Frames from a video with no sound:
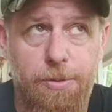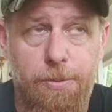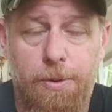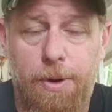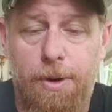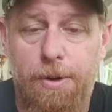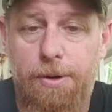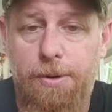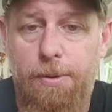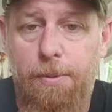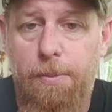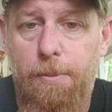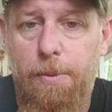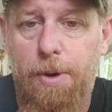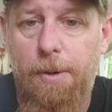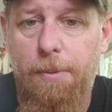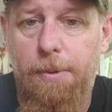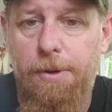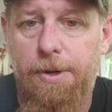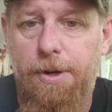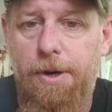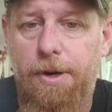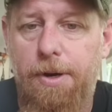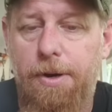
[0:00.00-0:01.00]
why
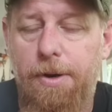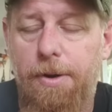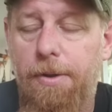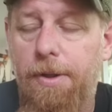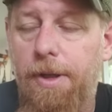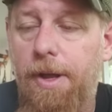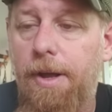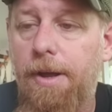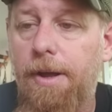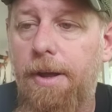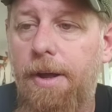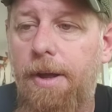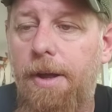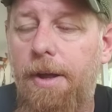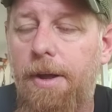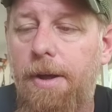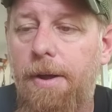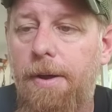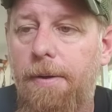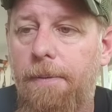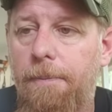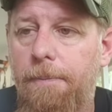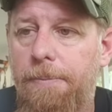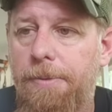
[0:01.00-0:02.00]
we're trying to do that.
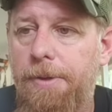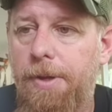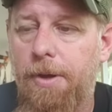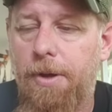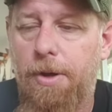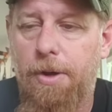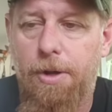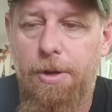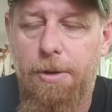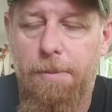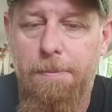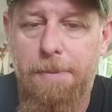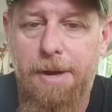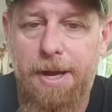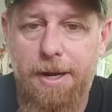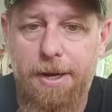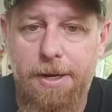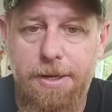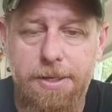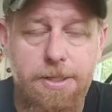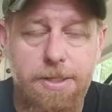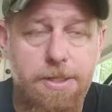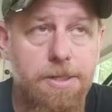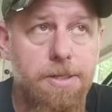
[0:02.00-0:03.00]
The
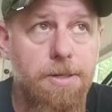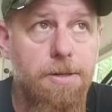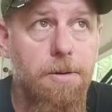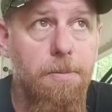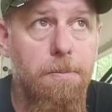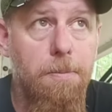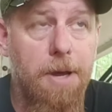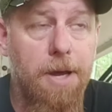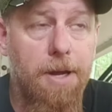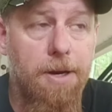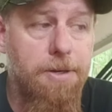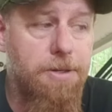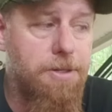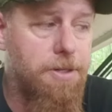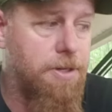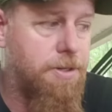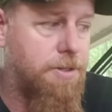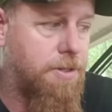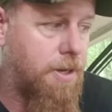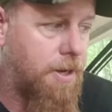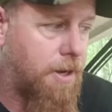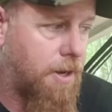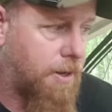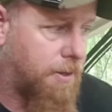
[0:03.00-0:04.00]
Manus
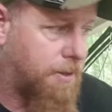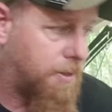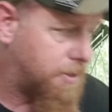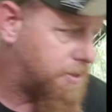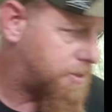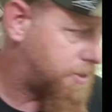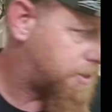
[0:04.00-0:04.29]
is this